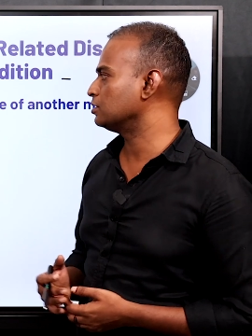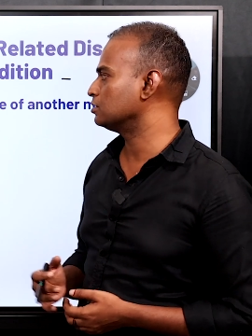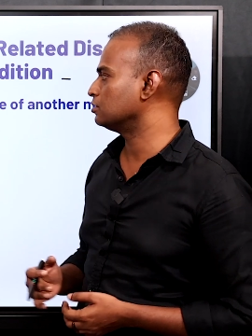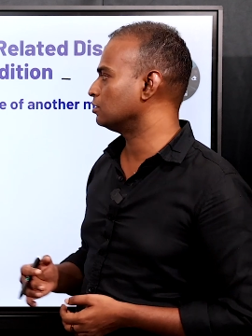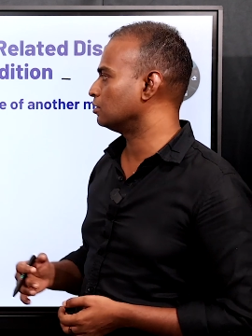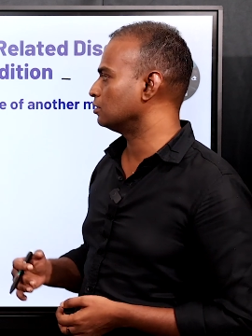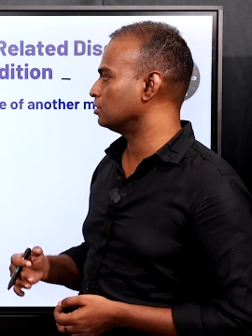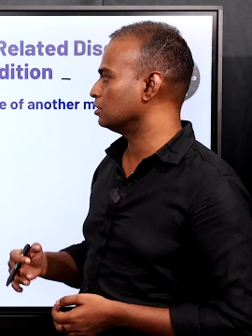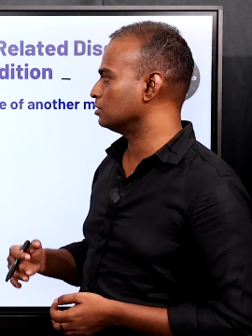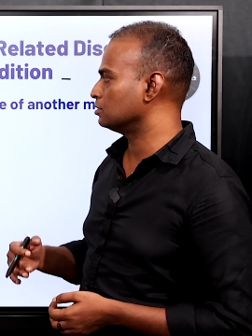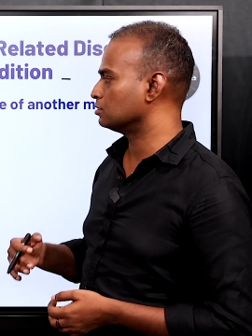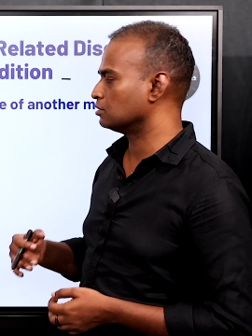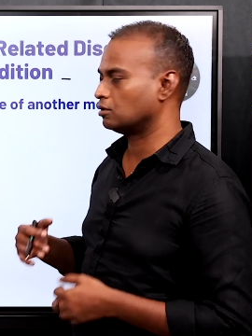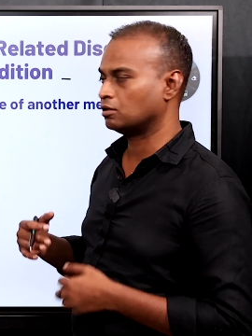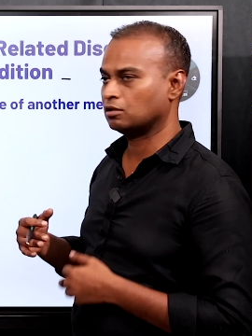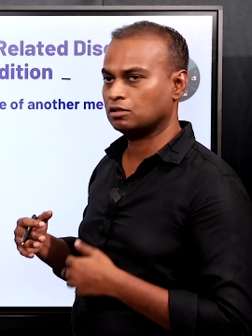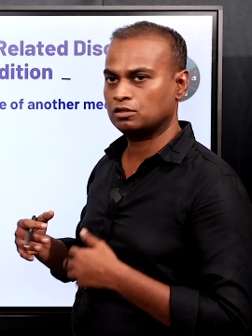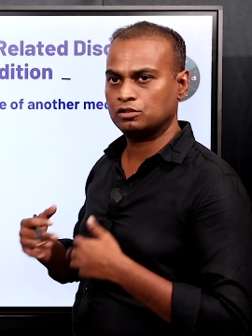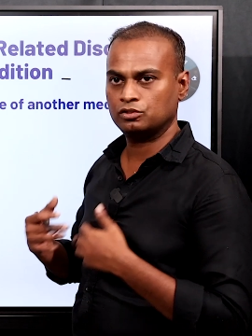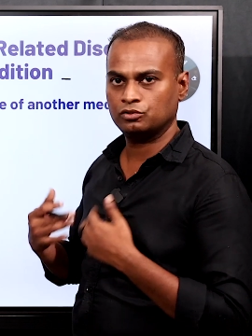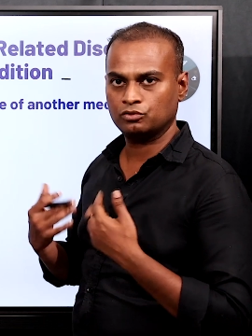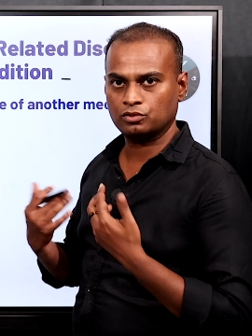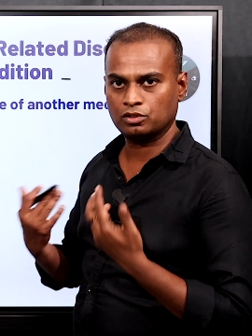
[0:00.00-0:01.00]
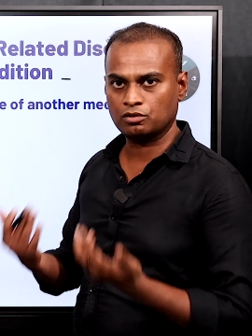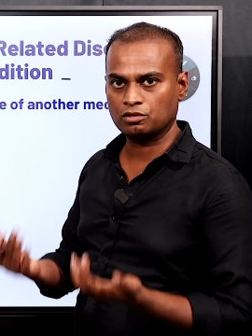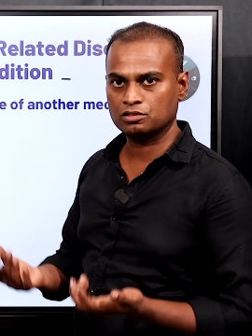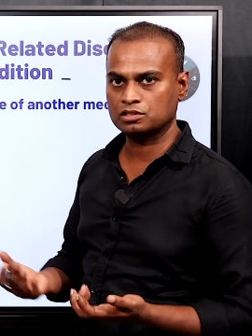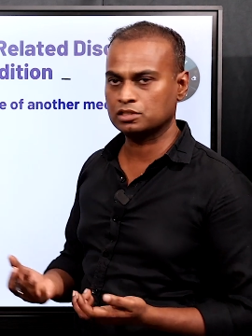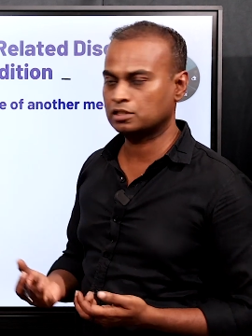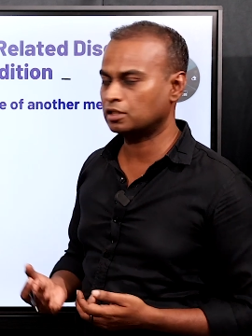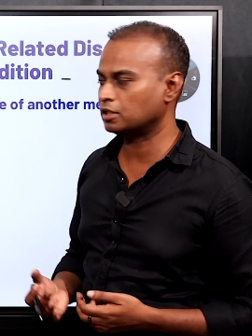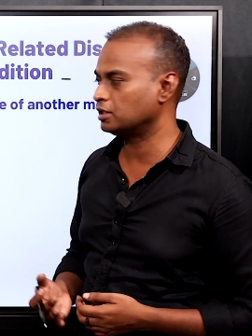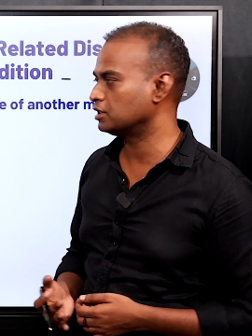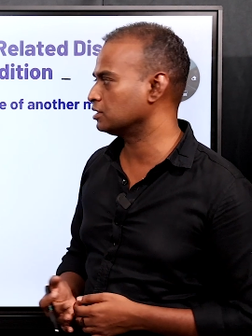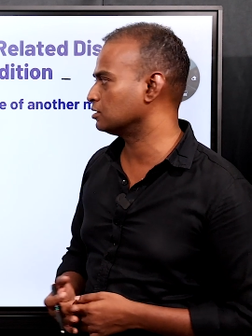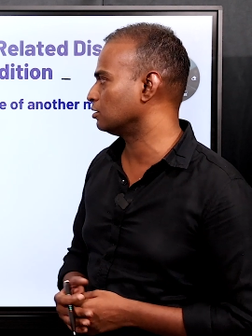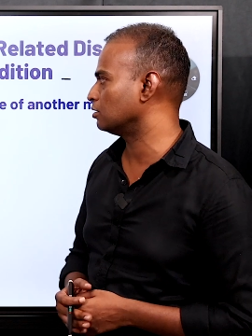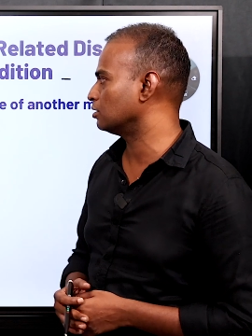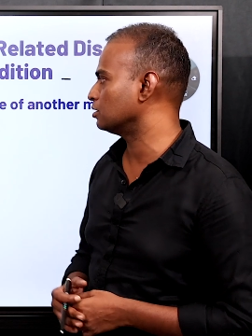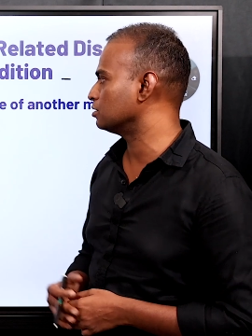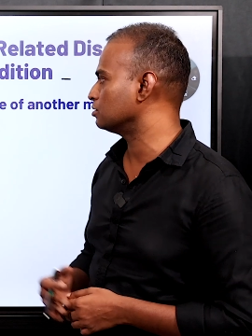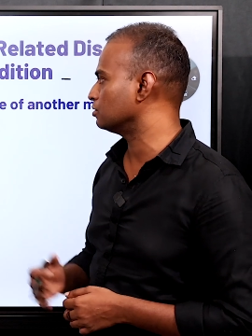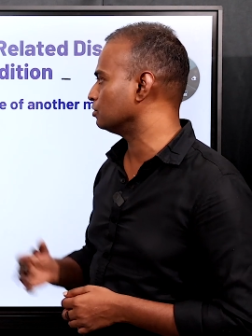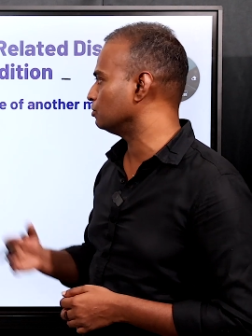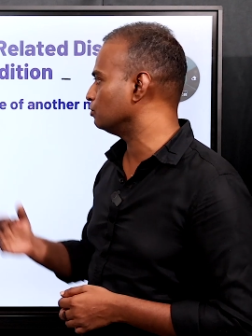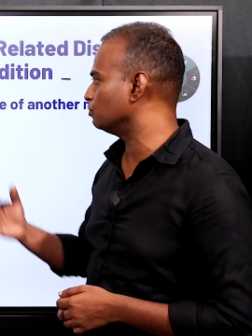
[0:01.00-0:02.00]
disorders or neurological
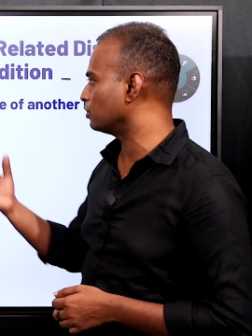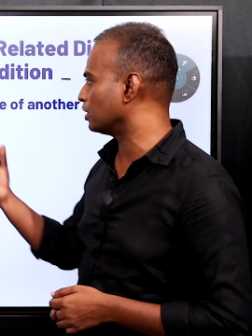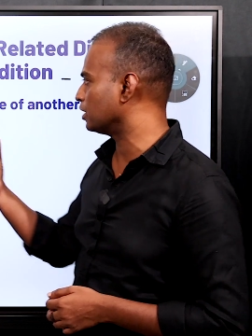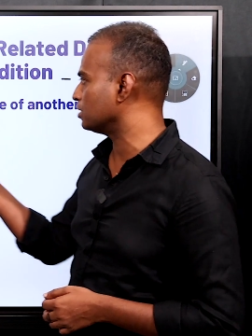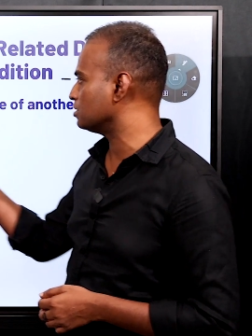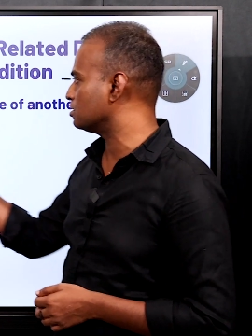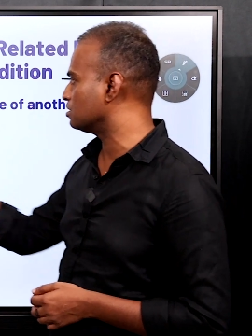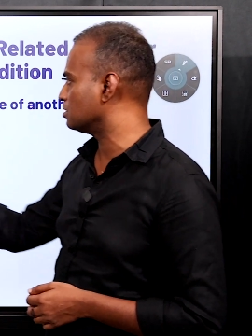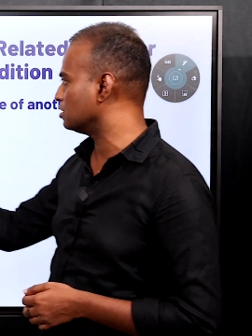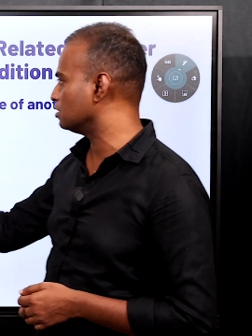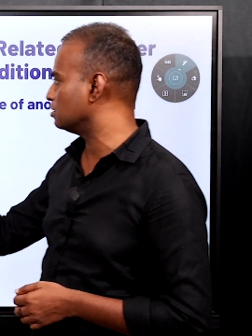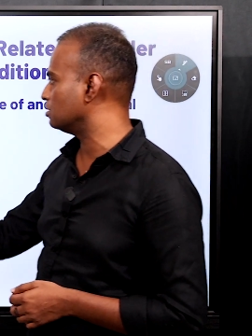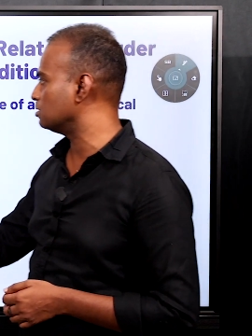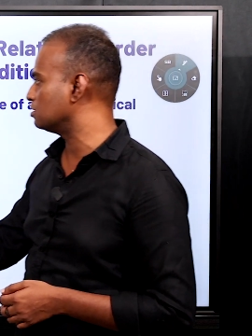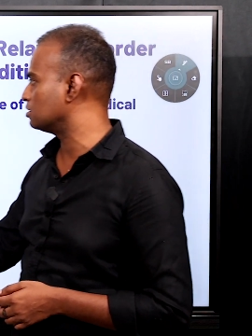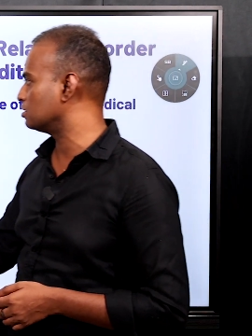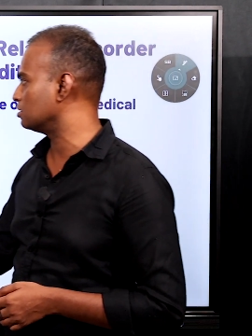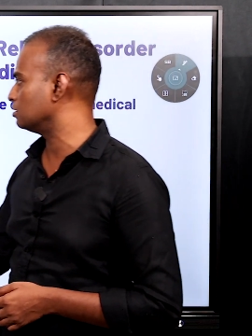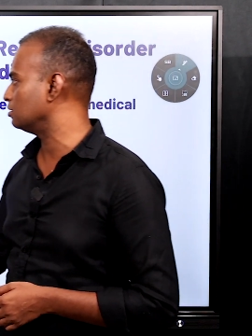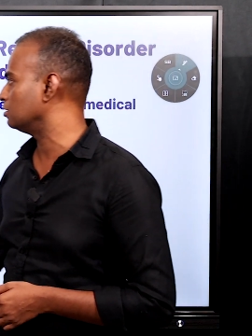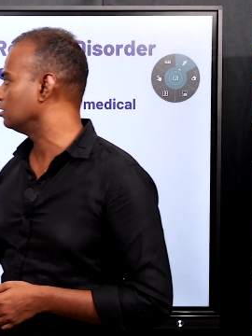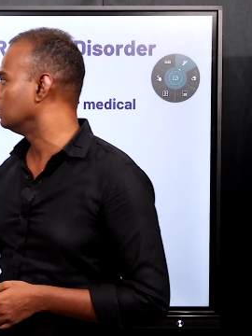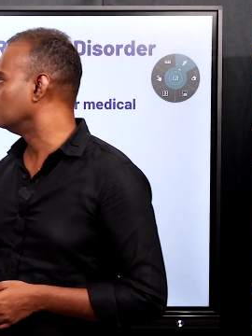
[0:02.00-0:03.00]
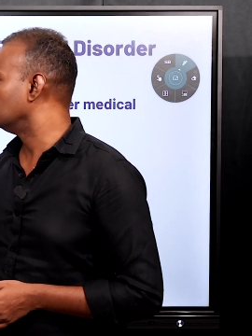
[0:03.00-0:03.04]
disorders, you can see this